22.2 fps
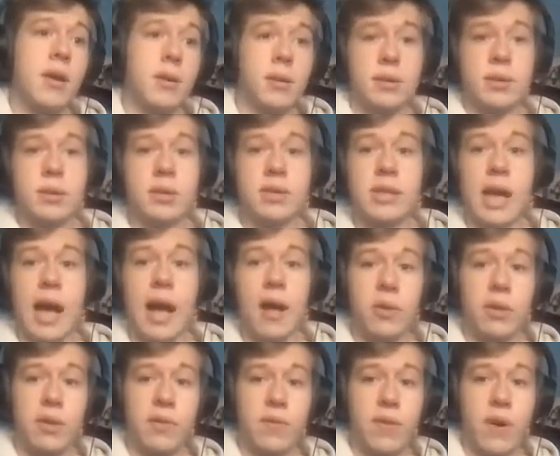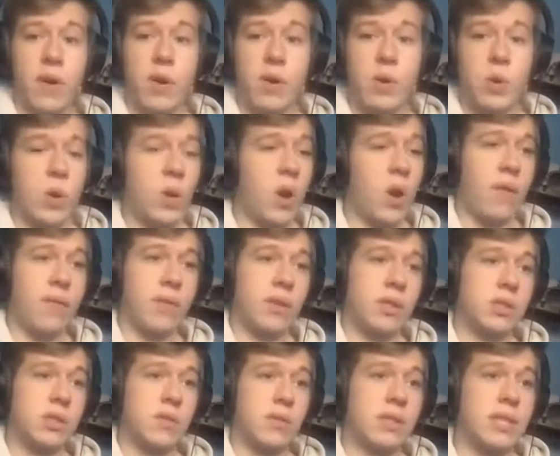solid, very good
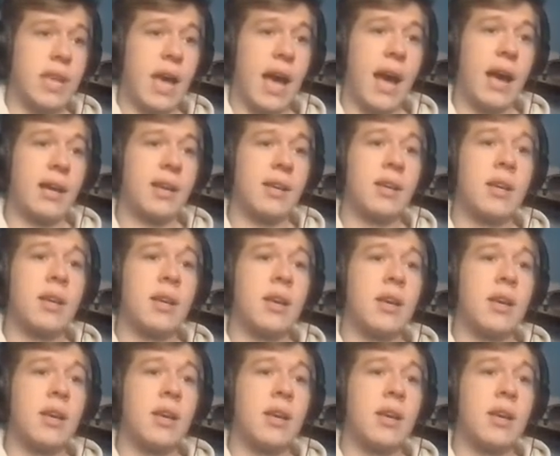offensive attack,